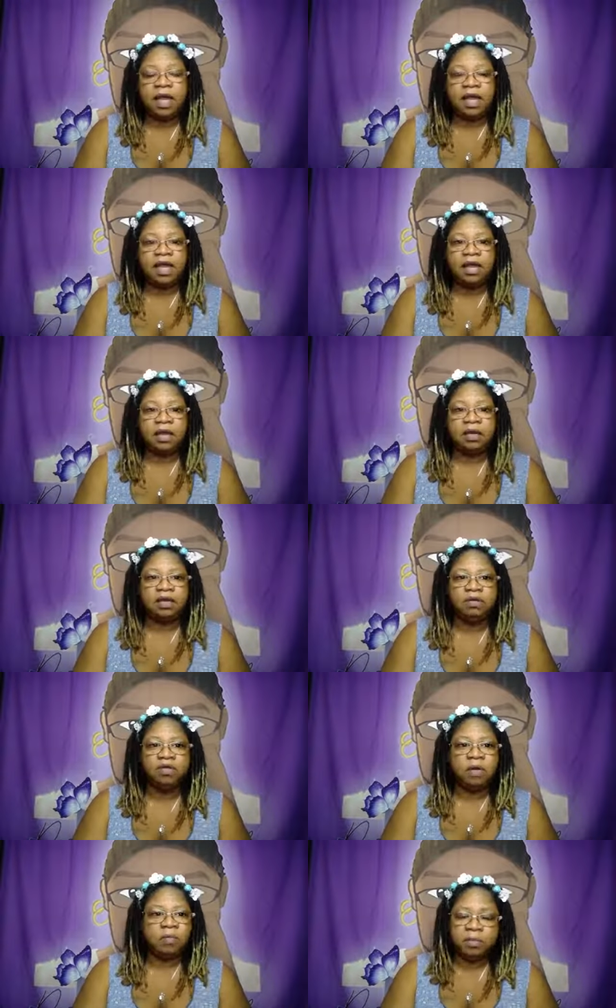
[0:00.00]
and
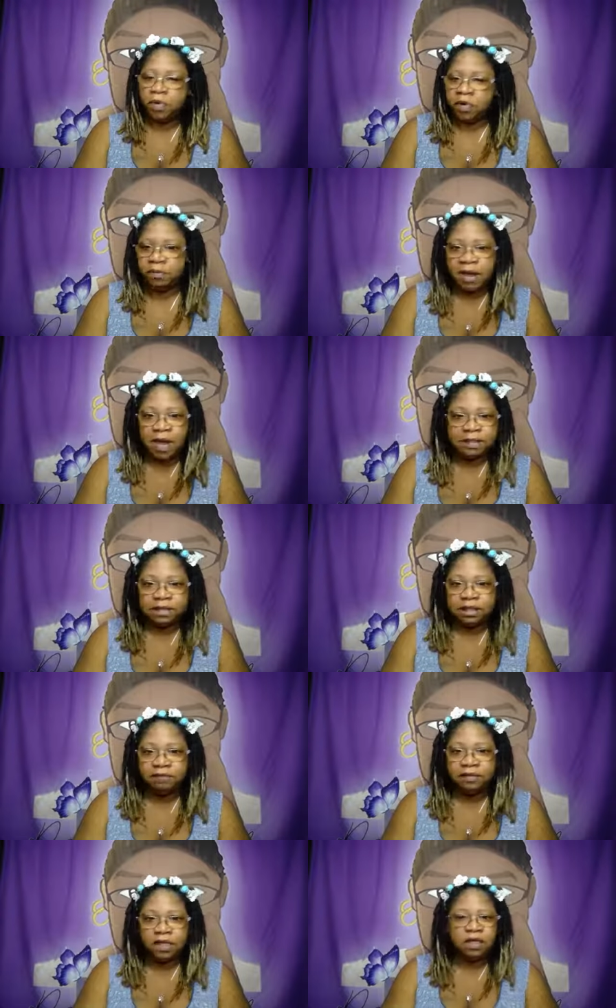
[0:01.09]
you are promoting
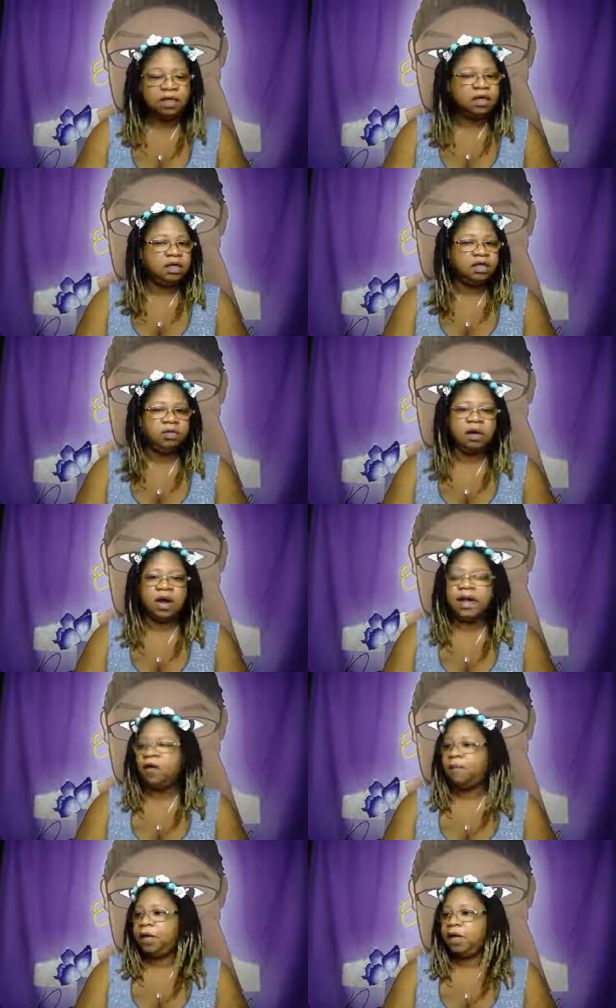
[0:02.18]
positivity, you are
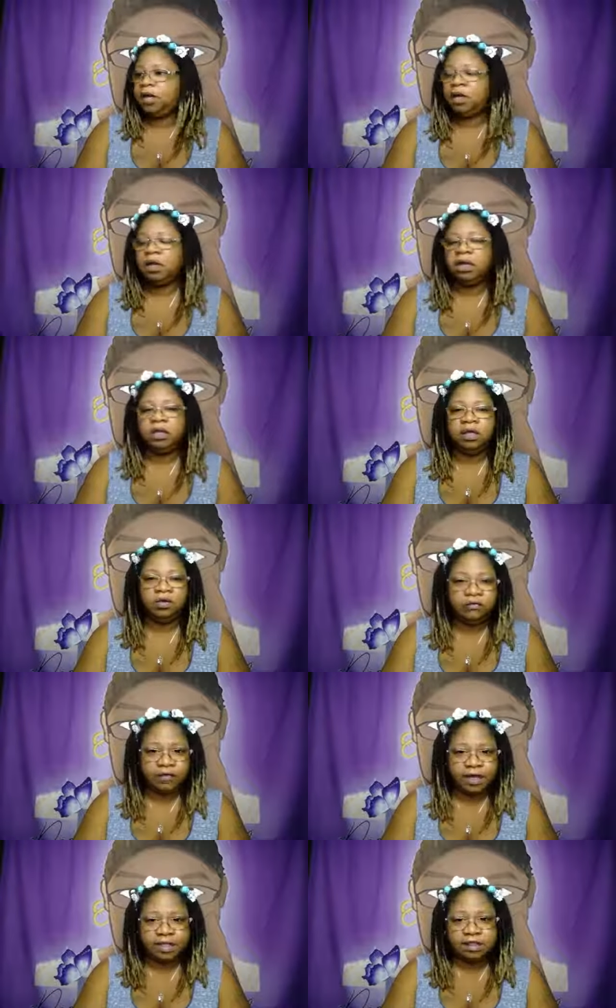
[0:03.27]
helping your
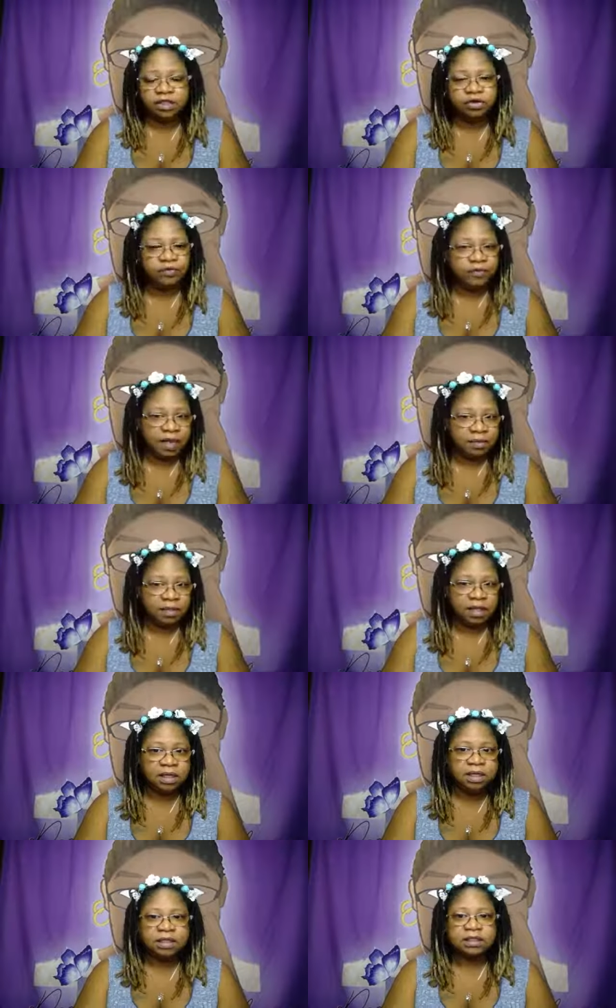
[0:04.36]
friends and your
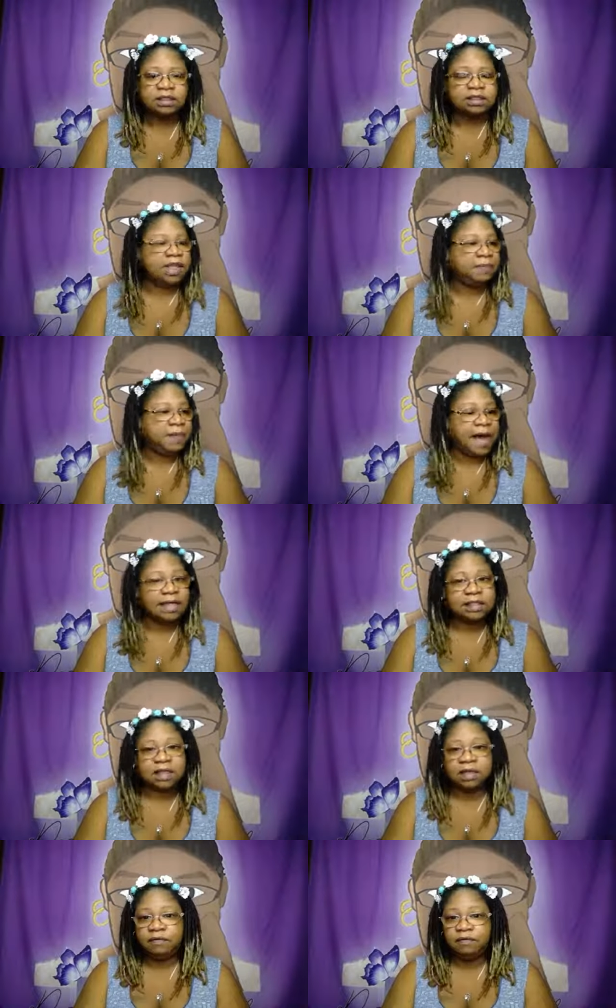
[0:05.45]
family to stay
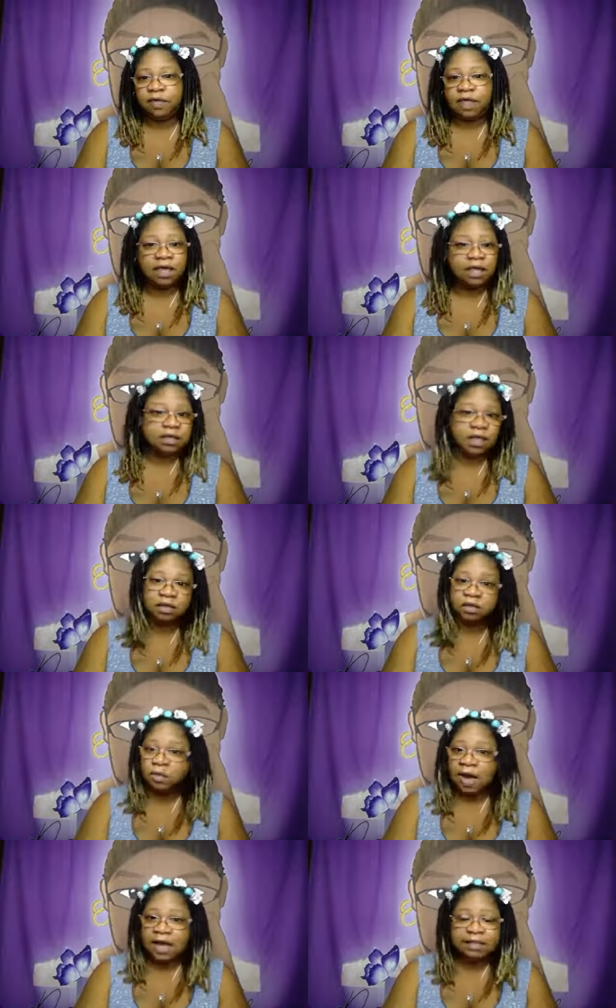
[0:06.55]
positive in this
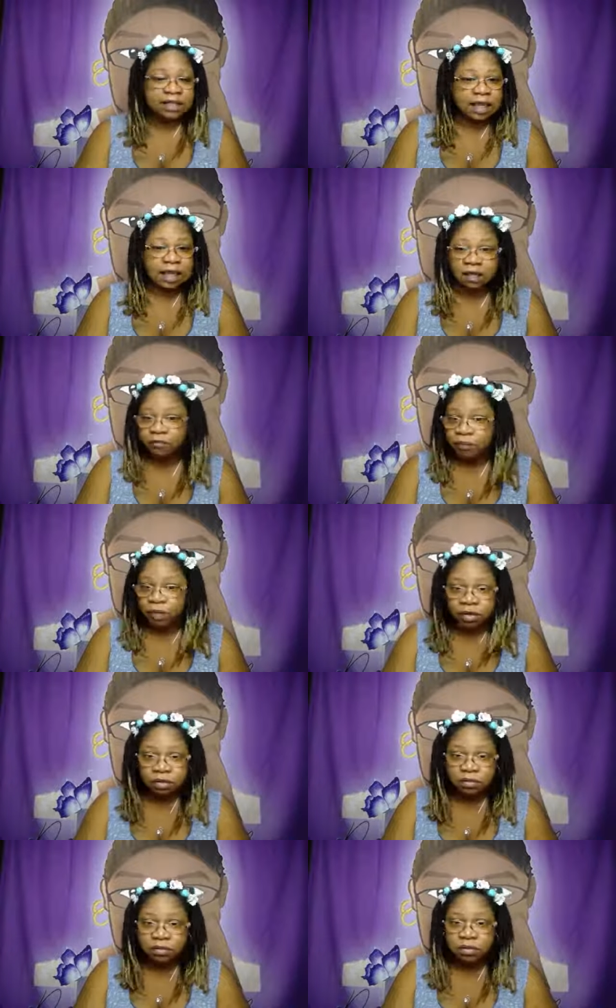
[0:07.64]
otherwise negative world,